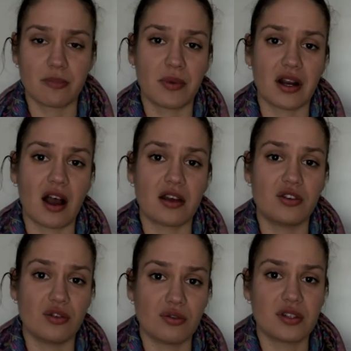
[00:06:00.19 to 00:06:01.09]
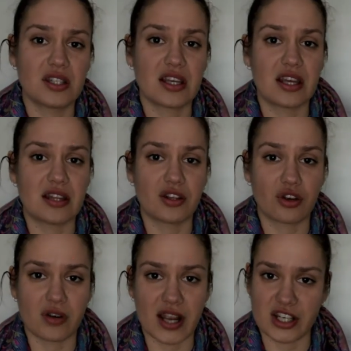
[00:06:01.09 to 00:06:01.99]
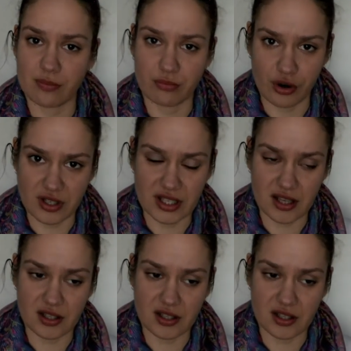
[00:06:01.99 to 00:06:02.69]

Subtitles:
but are used in the creation process.